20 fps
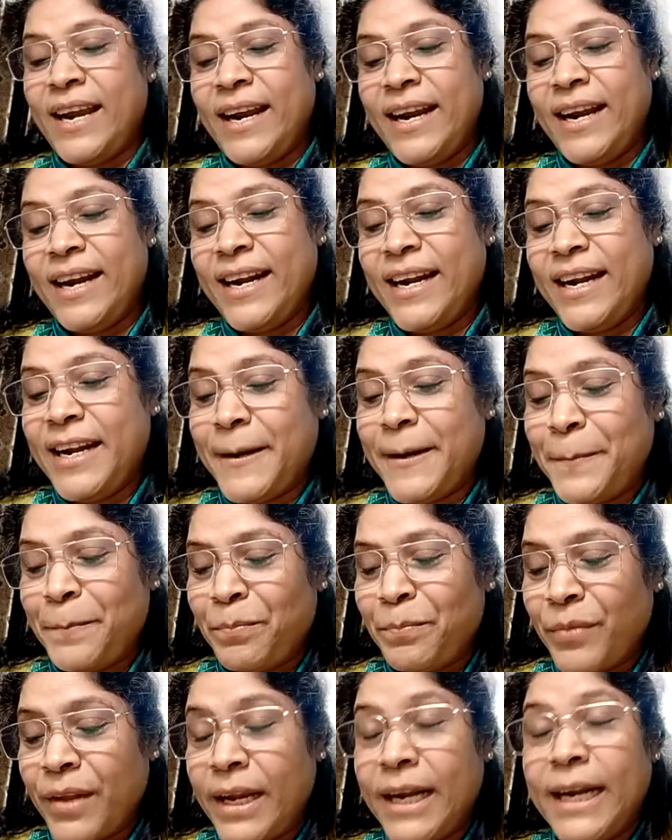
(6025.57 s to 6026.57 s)

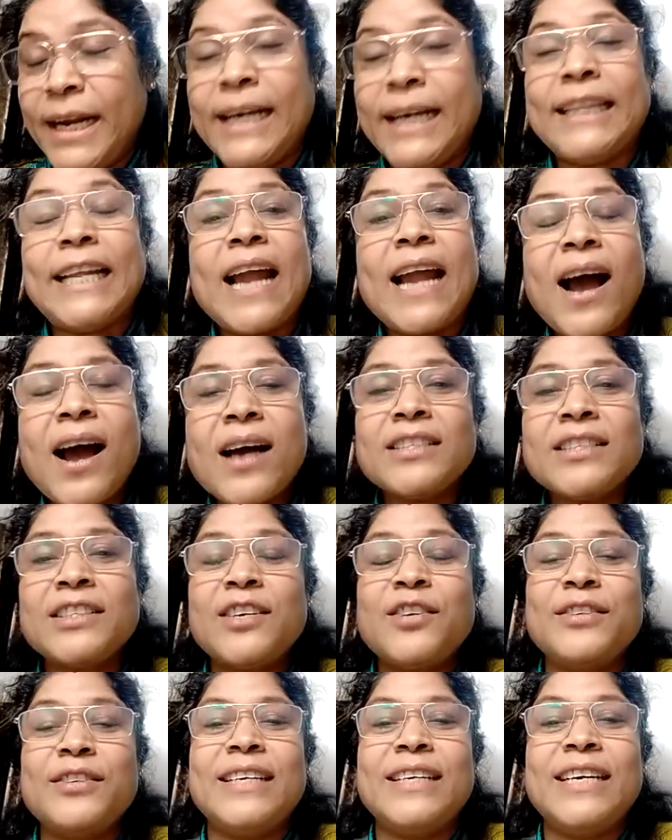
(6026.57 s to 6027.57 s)
And at the last,
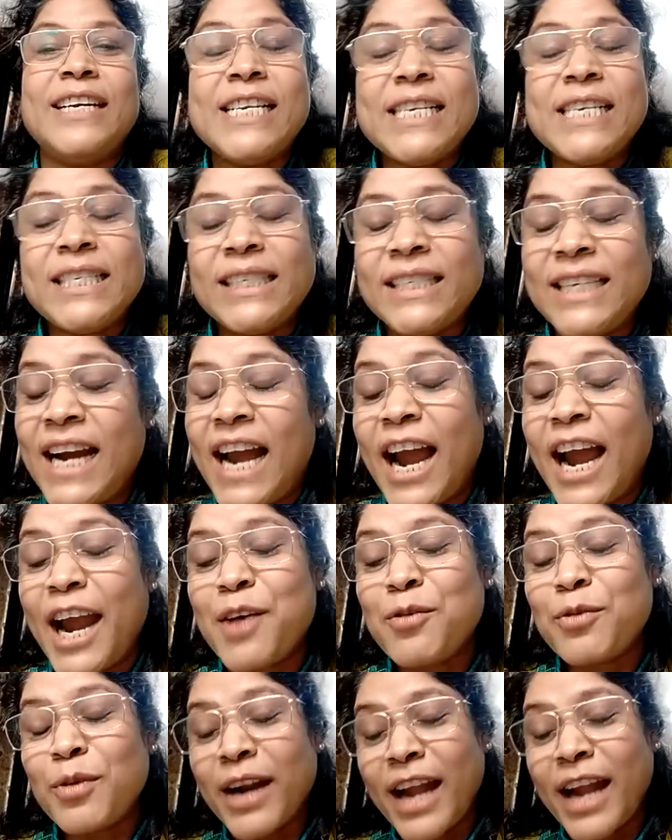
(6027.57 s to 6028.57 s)
not the least, I
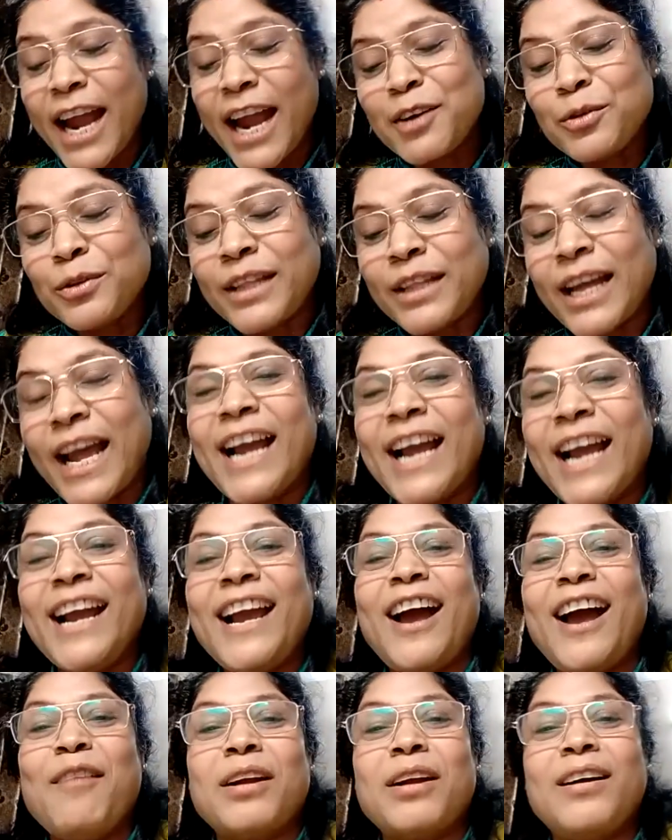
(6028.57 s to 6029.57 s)
would like to thank
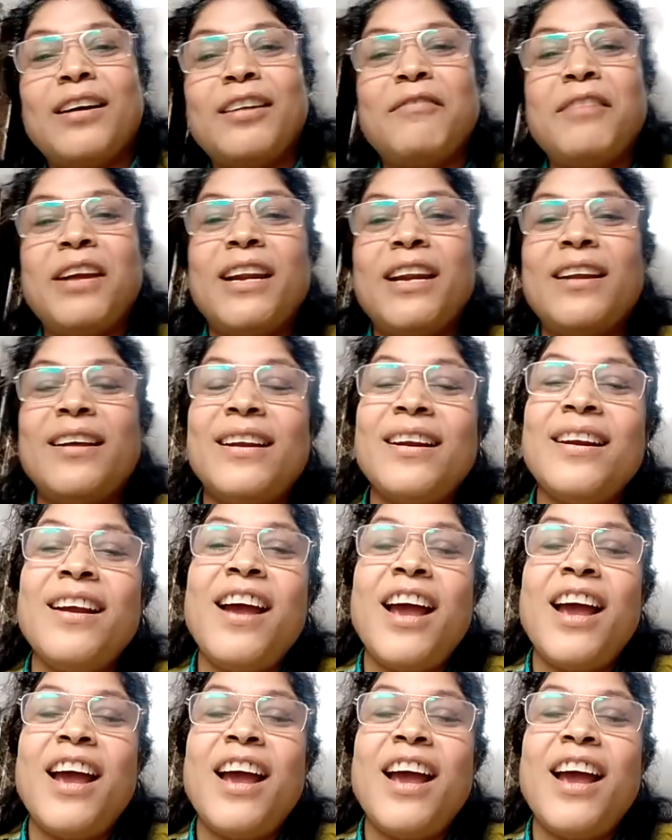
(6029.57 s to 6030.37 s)
our convener,